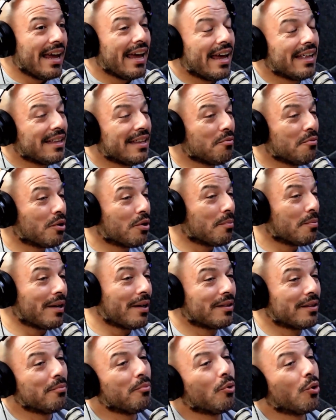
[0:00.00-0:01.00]
And then what
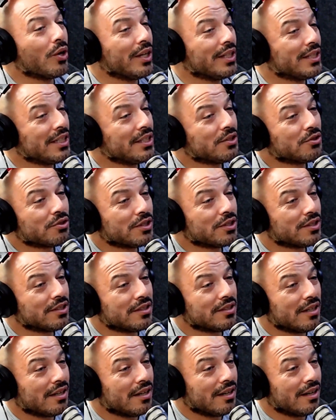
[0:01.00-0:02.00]
about the mortgage
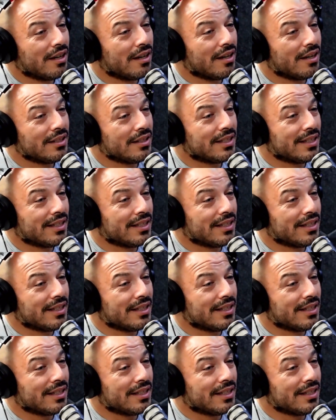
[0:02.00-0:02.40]
interest uh,